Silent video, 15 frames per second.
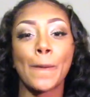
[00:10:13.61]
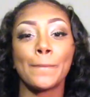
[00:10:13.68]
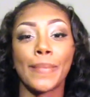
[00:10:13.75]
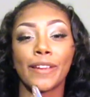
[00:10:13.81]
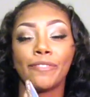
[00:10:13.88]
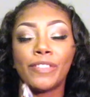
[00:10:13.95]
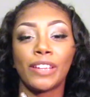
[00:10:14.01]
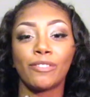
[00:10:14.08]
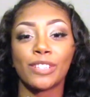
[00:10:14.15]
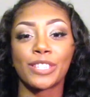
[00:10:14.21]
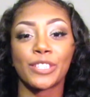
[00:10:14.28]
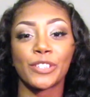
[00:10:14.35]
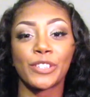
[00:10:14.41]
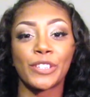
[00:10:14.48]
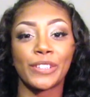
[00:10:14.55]
My favorite
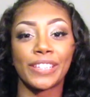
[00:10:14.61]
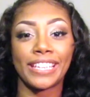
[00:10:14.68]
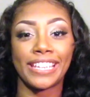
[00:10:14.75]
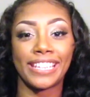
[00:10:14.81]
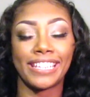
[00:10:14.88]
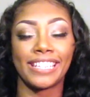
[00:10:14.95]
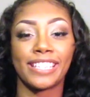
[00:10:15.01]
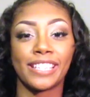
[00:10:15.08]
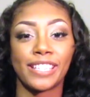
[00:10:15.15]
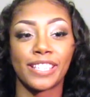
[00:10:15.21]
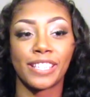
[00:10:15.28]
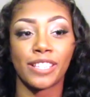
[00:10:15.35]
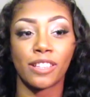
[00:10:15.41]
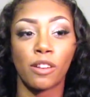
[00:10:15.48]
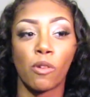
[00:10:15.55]
cereal
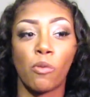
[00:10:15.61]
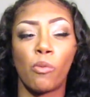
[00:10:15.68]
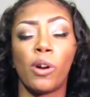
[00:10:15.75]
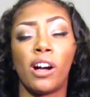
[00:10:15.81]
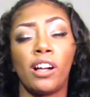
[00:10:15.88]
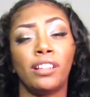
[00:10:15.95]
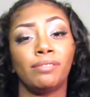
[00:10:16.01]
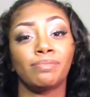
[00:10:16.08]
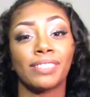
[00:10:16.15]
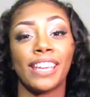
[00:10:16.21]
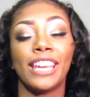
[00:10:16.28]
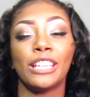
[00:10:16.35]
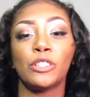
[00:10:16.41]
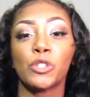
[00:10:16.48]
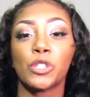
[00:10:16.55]
is, well,
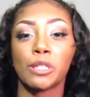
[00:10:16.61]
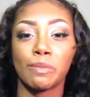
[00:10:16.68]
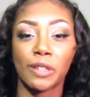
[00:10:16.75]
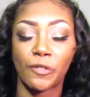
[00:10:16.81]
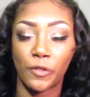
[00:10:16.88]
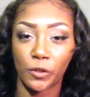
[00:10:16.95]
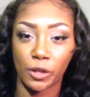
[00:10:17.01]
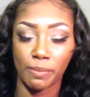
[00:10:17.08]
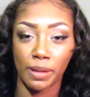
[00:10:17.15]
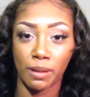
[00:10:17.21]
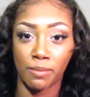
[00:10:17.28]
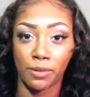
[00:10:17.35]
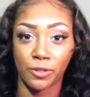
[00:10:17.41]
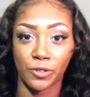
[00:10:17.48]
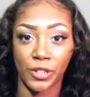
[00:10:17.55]
it used to be Fruity
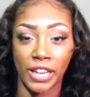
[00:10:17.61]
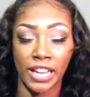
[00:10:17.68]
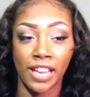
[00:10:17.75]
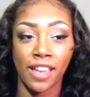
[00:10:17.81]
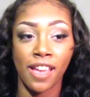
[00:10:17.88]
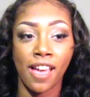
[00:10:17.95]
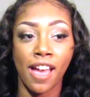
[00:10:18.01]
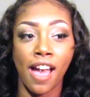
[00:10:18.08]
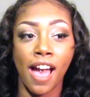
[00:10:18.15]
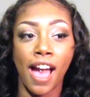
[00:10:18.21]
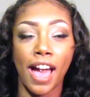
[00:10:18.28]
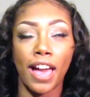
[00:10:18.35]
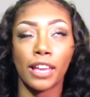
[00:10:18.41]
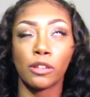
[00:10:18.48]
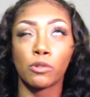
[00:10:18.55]
Pebbles, right?
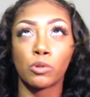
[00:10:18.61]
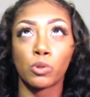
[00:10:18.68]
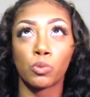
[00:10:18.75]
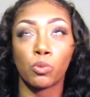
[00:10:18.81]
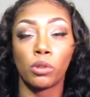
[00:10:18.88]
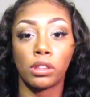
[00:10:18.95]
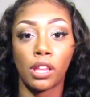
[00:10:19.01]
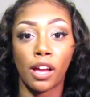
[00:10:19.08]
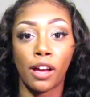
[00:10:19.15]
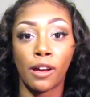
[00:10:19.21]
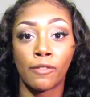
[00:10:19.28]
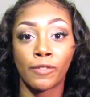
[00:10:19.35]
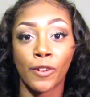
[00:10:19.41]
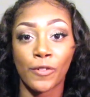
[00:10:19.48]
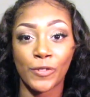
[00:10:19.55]
I used to
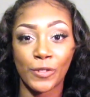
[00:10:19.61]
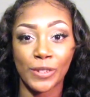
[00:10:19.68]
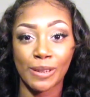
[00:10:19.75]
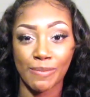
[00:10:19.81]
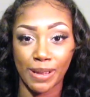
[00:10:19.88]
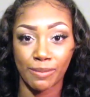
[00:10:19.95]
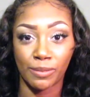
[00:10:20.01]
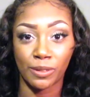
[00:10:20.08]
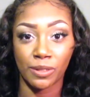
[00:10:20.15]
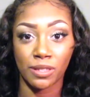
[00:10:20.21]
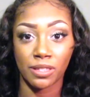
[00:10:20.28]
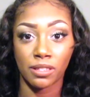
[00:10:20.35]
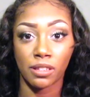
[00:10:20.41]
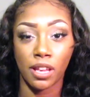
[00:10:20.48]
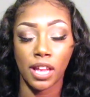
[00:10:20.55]
love Fruity
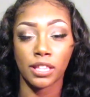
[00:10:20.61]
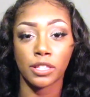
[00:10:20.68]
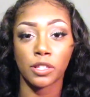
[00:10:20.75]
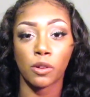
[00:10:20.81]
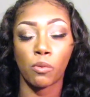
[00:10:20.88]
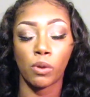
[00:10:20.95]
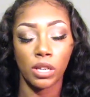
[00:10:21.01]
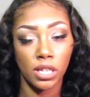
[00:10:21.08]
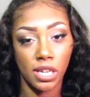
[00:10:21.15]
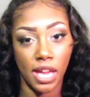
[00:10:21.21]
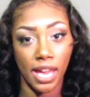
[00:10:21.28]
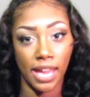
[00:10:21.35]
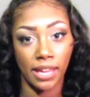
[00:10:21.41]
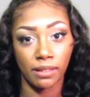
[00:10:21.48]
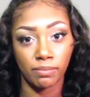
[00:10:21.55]
Pebbles. Until one
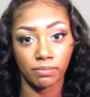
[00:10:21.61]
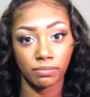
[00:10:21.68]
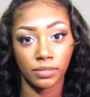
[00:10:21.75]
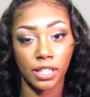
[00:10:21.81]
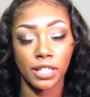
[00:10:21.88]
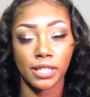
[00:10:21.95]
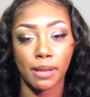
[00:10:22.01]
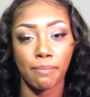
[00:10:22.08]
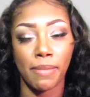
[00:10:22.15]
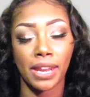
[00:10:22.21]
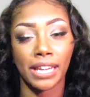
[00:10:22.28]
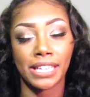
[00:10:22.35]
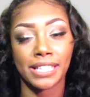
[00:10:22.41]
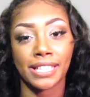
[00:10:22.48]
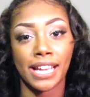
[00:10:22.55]
day,
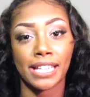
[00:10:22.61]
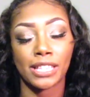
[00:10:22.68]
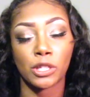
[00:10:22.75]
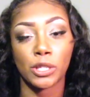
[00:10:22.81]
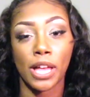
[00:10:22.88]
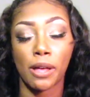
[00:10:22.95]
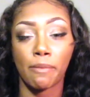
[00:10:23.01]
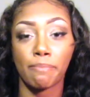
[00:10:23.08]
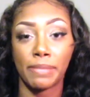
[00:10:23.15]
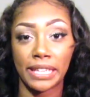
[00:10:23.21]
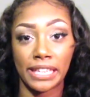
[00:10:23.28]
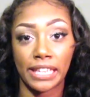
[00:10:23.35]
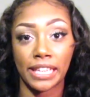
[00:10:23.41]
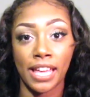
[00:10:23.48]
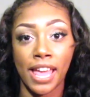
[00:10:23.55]
somebody decided to tell
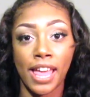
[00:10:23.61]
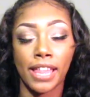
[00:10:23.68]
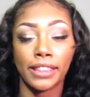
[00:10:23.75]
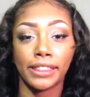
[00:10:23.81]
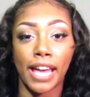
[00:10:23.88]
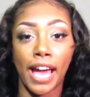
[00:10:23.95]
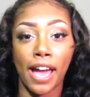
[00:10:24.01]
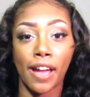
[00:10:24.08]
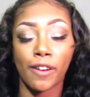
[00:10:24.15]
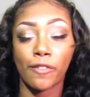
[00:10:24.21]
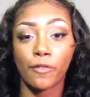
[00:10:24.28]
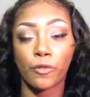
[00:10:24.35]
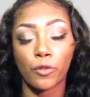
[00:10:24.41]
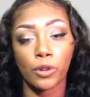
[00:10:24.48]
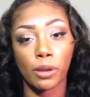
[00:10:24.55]
me that
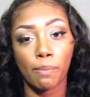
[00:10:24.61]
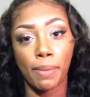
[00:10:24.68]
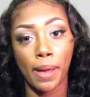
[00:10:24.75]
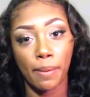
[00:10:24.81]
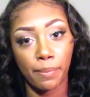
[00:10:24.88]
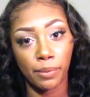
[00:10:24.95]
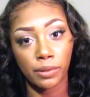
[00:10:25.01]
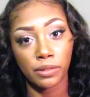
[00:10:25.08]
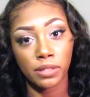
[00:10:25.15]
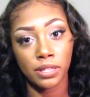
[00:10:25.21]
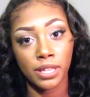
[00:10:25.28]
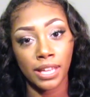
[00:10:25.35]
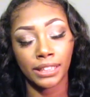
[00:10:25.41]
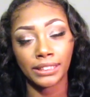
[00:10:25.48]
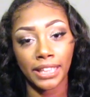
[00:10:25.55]
Fruity
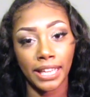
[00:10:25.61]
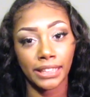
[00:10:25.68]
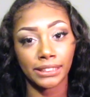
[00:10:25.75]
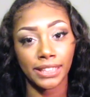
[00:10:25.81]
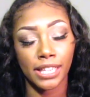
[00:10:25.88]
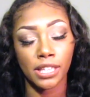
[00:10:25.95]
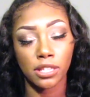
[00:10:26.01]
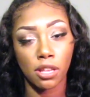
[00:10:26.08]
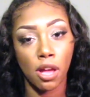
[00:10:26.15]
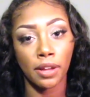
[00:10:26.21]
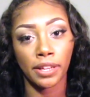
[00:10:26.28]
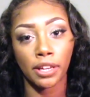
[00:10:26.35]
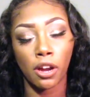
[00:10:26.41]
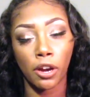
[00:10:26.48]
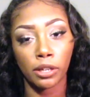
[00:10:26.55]
Pebbles taste like
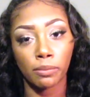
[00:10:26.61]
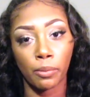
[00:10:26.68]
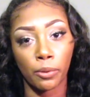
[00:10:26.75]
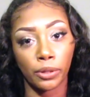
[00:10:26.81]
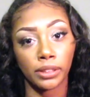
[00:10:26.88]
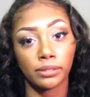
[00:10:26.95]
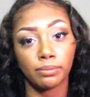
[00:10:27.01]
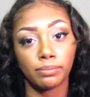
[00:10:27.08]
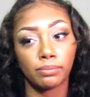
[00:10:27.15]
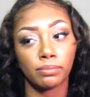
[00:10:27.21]
soggy cardboard.